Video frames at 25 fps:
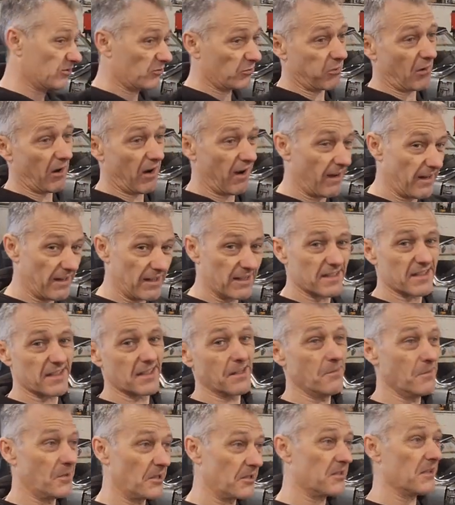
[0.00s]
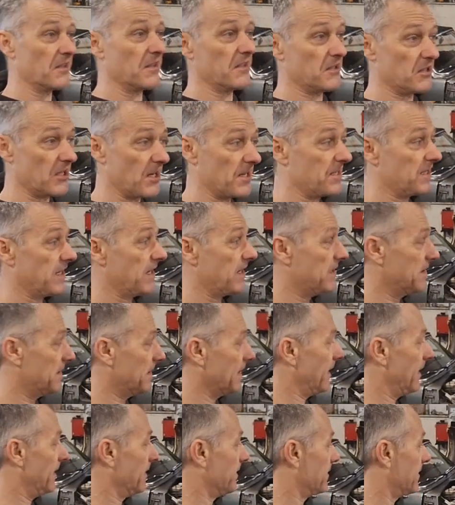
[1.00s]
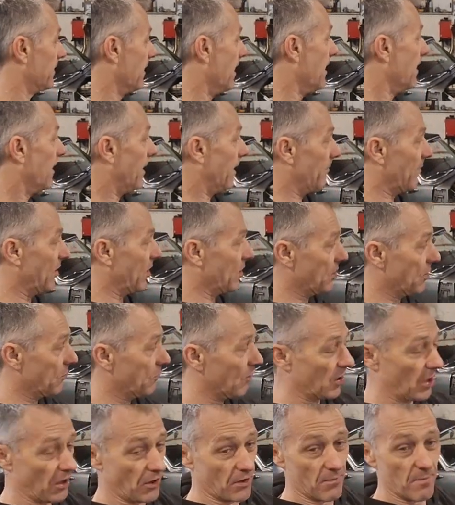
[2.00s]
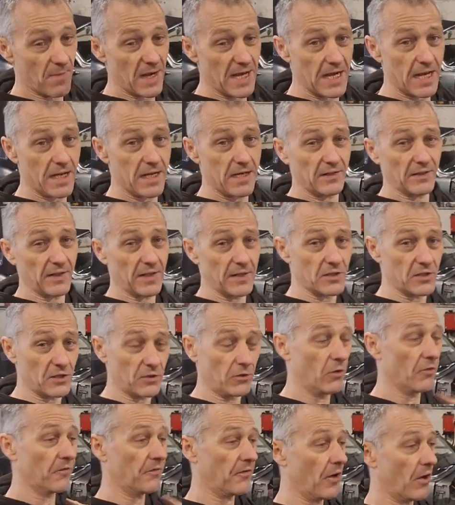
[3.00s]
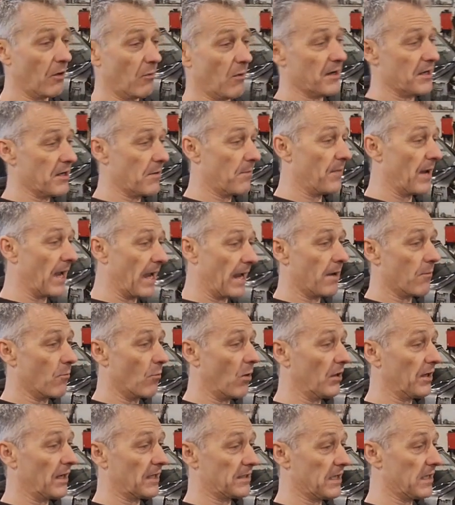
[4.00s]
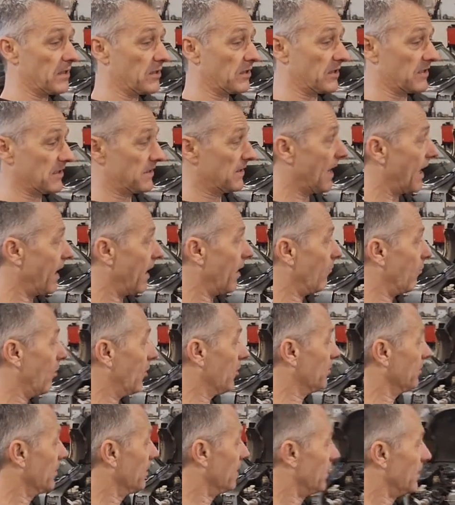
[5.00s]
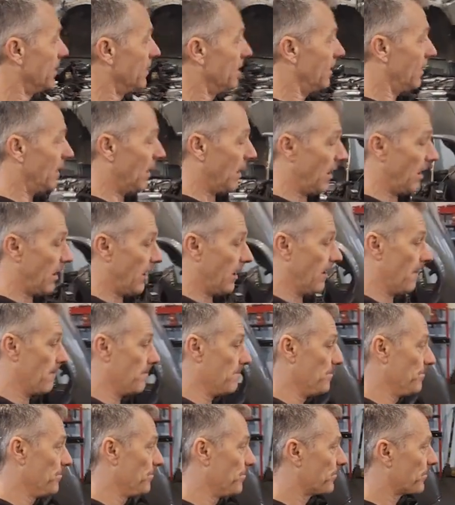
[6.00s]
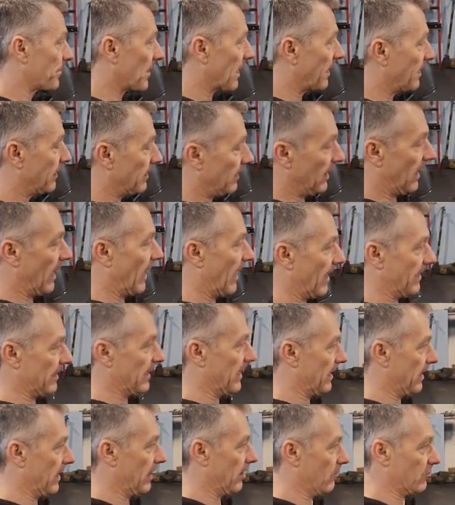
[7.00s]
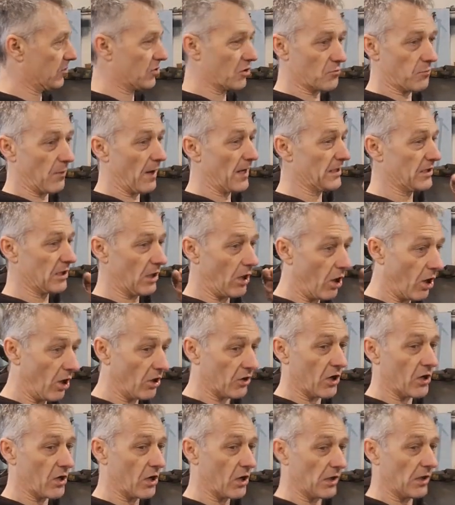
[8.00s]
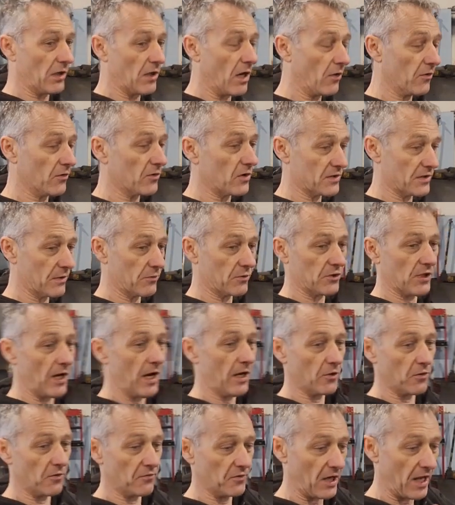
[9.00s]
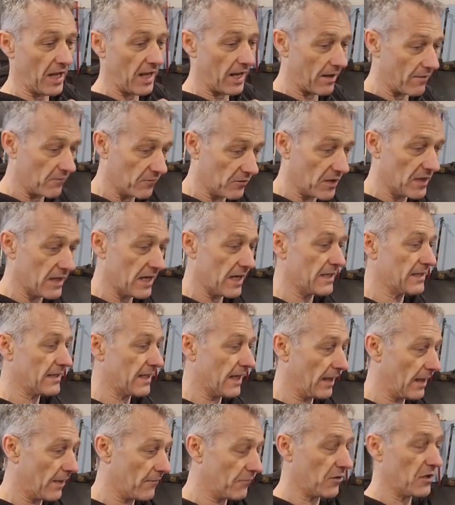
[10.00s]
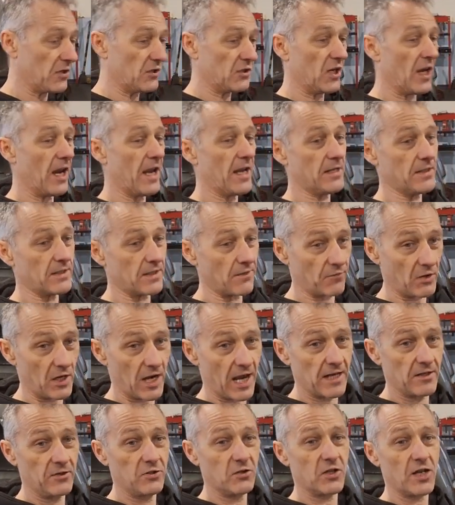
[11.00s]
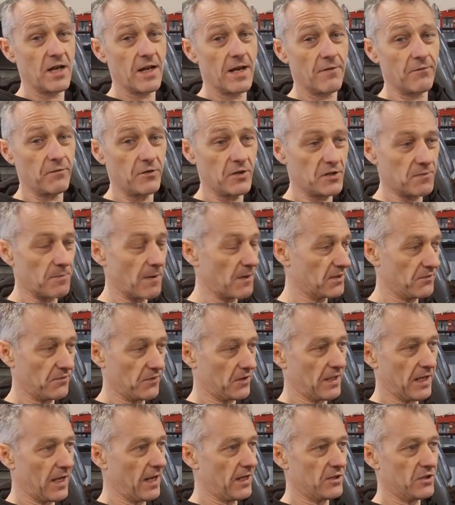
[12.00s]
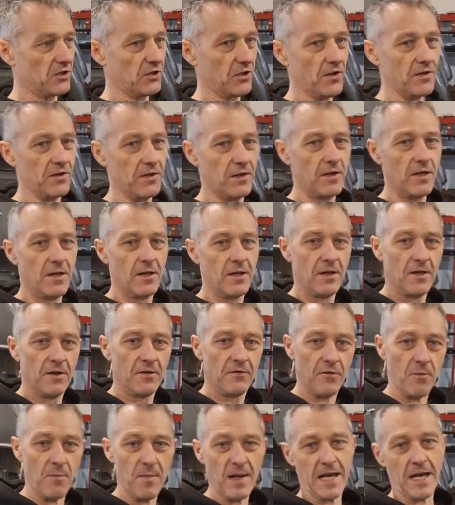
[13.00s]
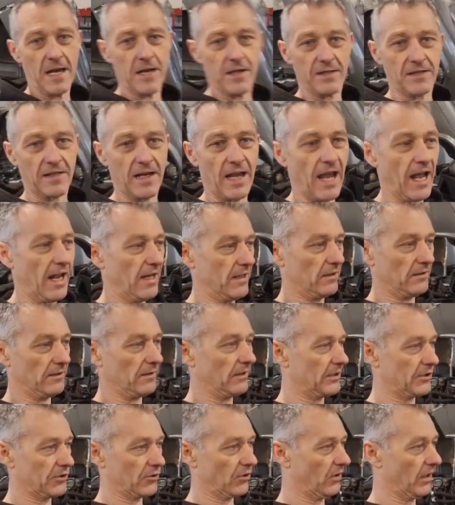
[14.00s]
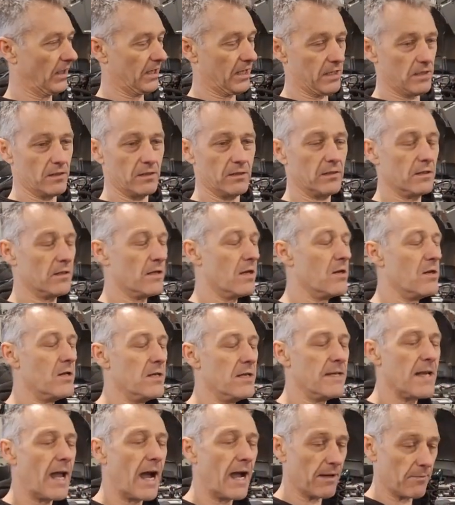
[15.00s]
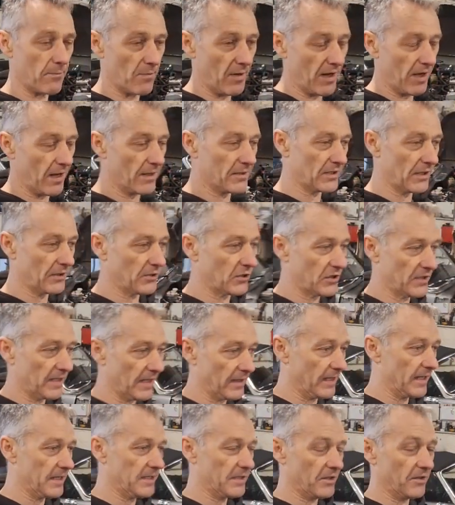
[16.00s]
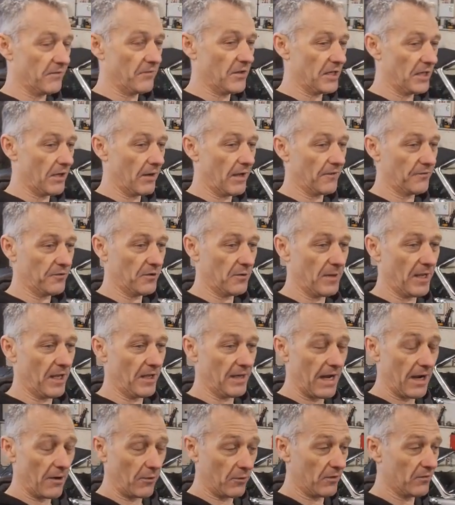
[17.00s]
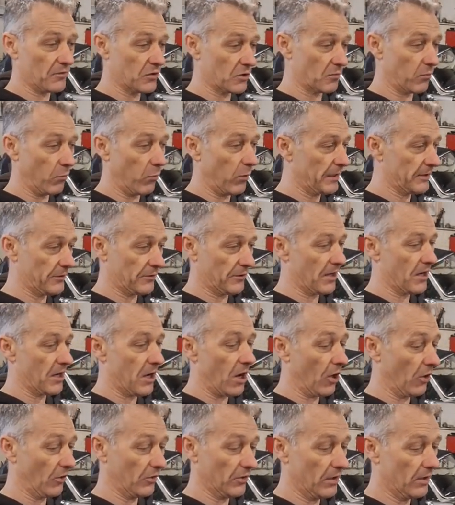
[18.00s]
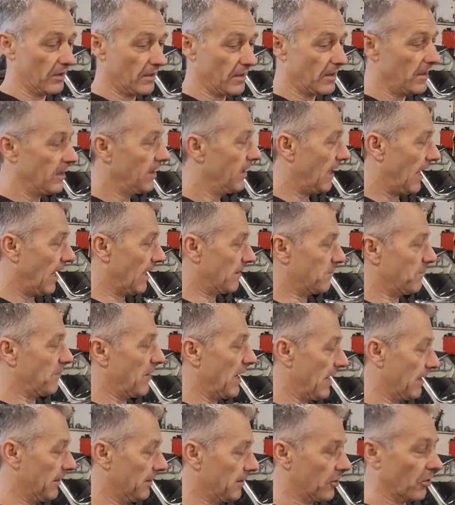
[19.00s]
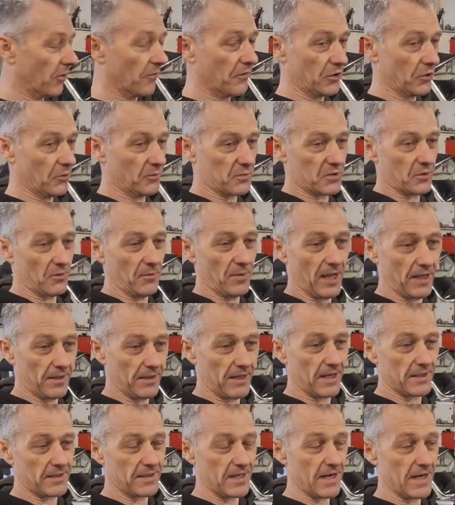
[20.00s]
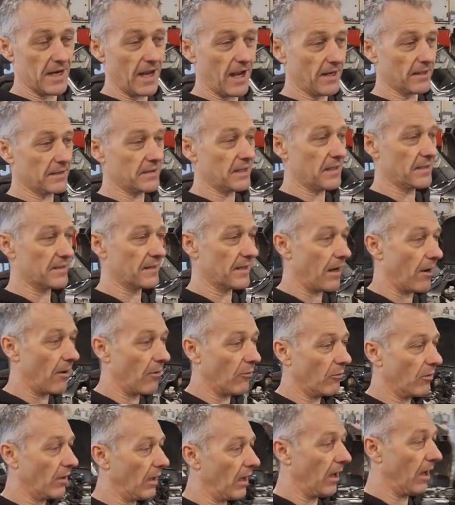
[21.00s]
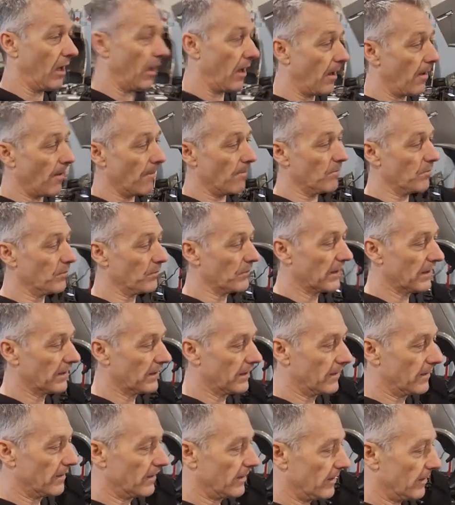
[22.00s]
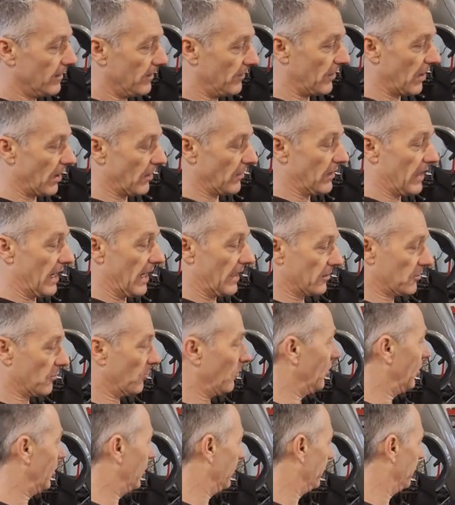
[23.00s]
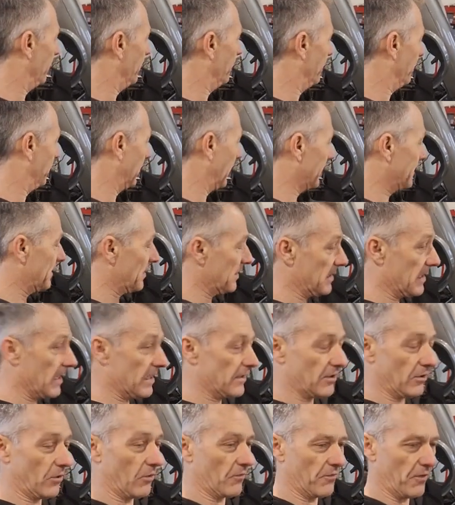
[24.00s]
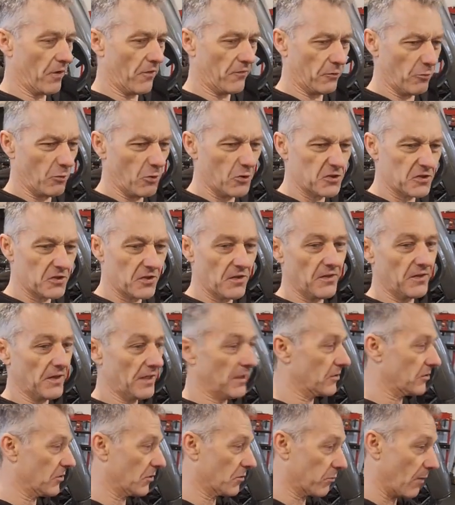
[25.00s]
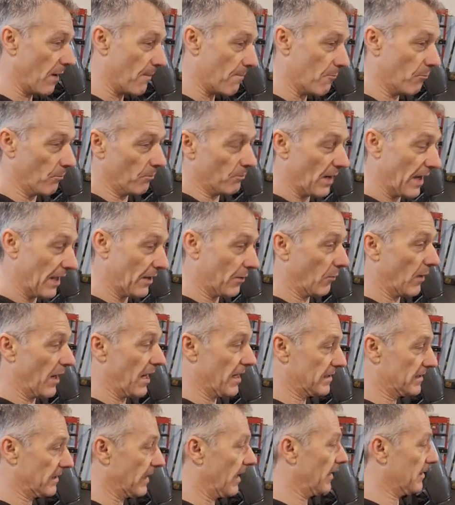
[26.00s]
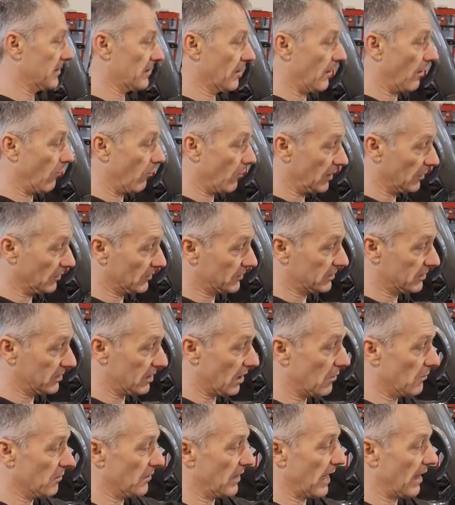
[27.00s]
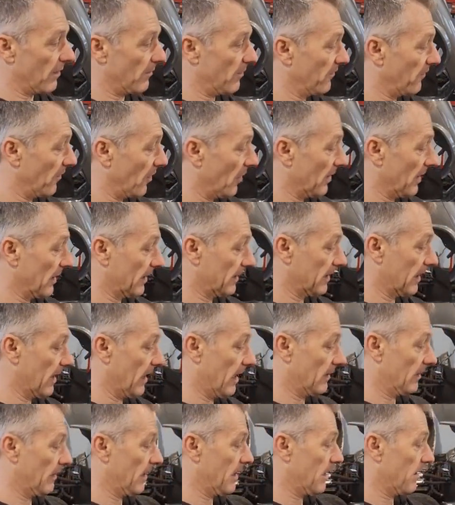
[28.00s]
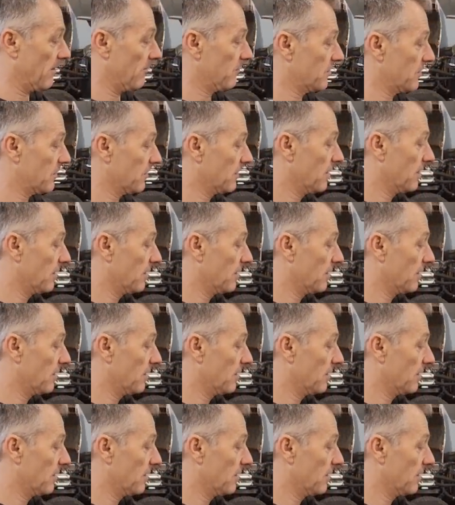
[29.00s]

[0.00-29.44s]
quite similar to the GT6. I'm going to do one on the Mini, things to look for when you're buying one. I did start one, and it just went on and on and on because I was trying to cover every detail, every change, every engine, every specification for Minis, and literally nightmare. So I just deleted the video after about an hour of just wittering on. I'd barely covered up to about 1990. So the actual places you need to look for rust and things just went by the wayside. So I will do that before that car leaves.